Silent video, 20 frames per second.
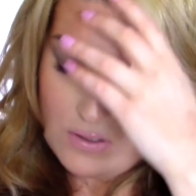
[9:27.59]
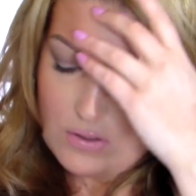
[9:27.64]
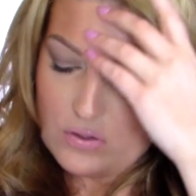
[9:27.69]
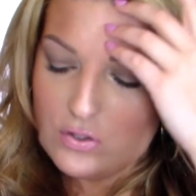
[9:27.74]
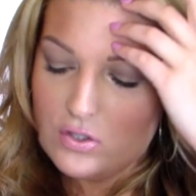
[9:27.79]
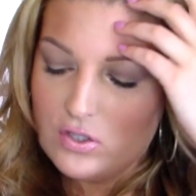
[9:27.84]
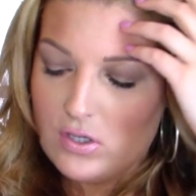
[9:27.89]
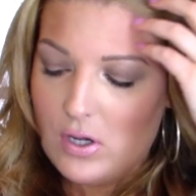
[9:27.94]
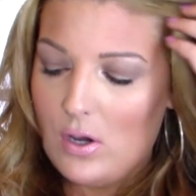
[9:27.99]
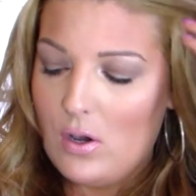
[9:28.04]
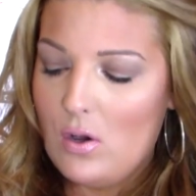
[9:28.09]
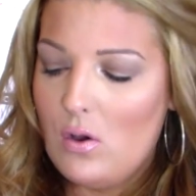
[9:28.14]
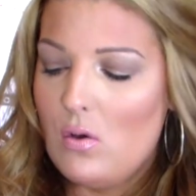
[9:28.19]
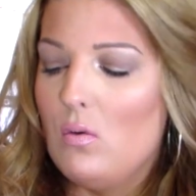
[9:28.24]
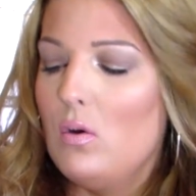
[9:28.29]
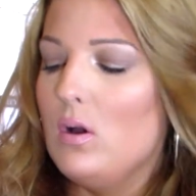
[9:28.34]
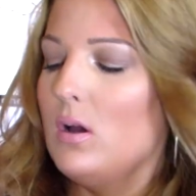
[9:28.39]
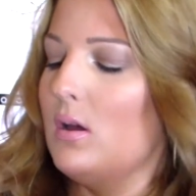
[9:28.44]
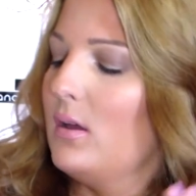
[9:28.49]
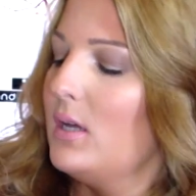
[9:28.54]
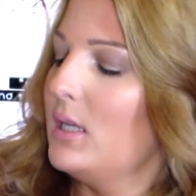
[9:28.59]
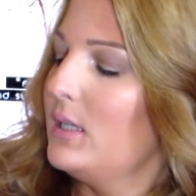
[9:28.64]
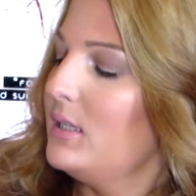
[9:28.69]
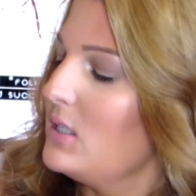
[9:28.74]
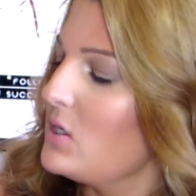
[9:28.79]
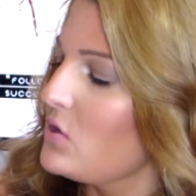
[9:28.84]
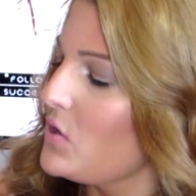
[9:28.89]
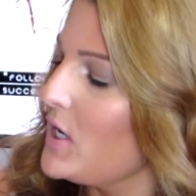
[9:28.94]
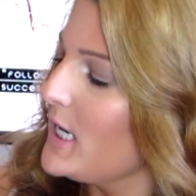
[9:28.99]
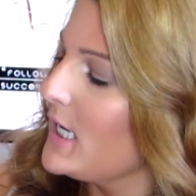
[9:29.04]
So
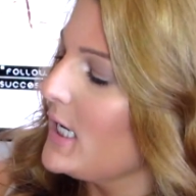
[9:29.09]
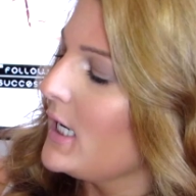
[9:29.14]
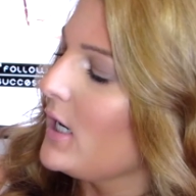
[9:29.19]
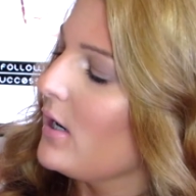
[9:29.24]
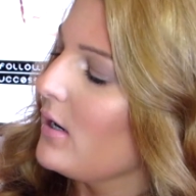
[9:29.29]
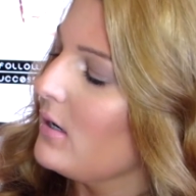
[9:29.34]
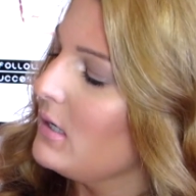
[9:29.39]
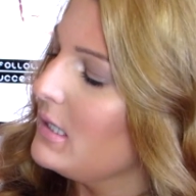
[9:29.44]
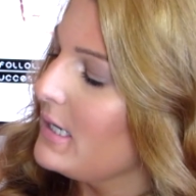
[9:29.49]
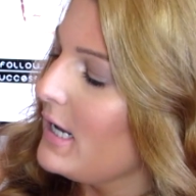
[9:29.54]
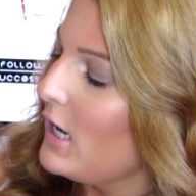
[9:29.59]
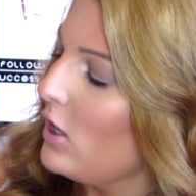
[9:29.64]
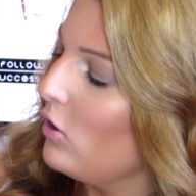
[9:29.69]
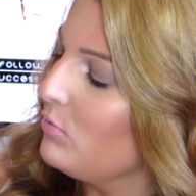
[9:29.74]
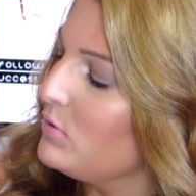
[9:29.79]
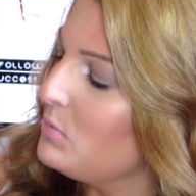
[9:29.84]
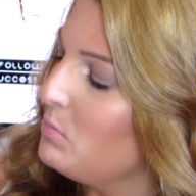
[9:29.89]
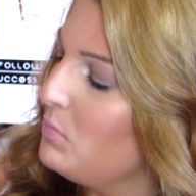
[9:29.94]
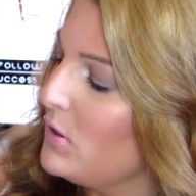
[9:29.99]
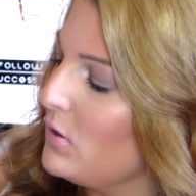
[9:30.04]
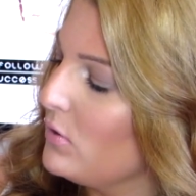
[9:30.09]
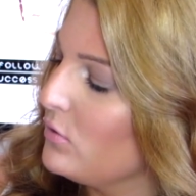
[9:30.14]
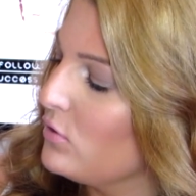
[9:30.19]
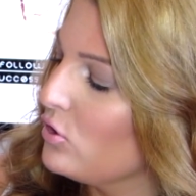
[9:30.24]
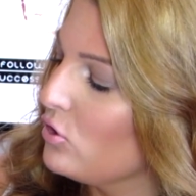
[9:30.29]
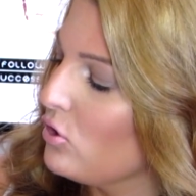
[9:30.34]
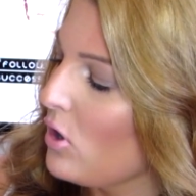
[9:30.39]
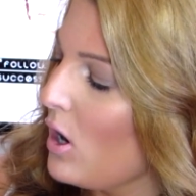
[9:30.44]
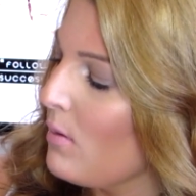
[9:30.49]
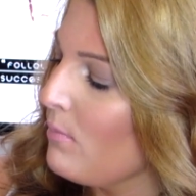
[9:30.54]
this right here, it helps build
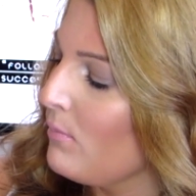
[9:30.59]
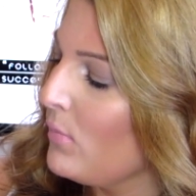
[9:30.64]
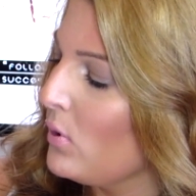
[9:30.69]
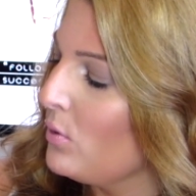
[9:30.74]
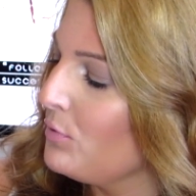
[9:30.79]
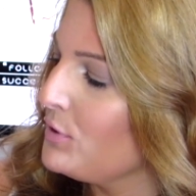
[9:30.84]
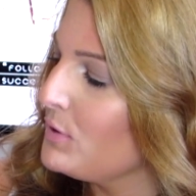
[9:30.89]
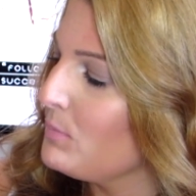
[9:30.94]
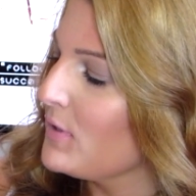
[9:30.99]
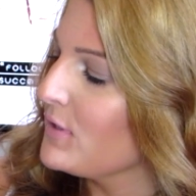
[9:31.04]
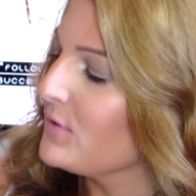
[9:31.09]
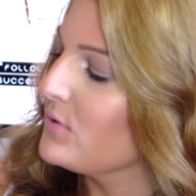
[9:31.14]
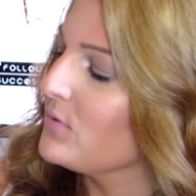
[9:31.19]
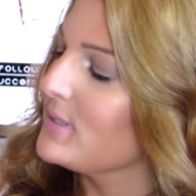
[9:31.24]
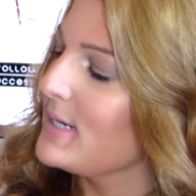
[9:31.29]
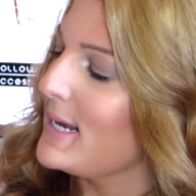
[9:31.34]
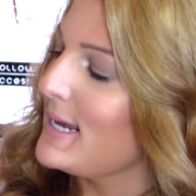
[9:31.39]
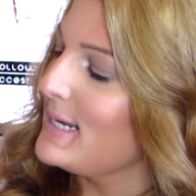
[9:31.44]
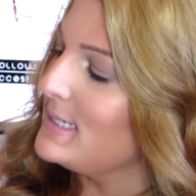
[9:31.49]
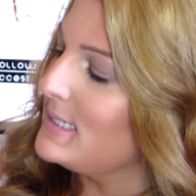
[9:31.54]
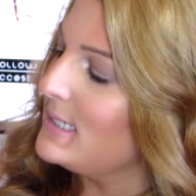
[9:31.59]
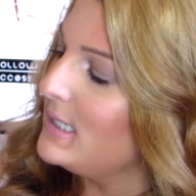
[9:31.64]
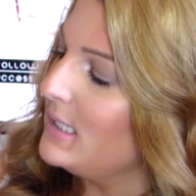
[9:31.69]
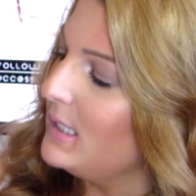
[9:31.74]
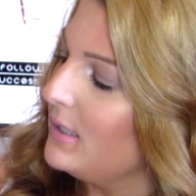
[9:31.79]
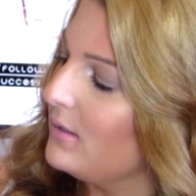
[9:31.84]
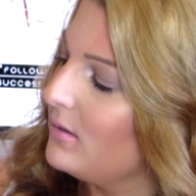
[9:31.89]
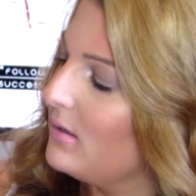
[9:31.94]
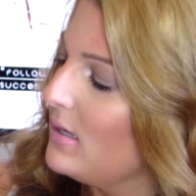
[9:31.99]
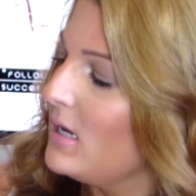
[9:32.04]
strong bones, muscles, and
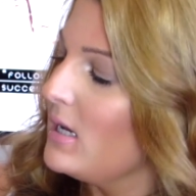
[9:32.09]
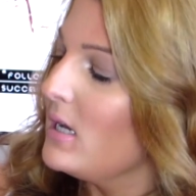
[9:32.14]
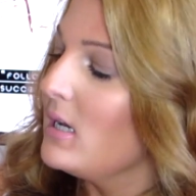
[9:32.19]
teeth.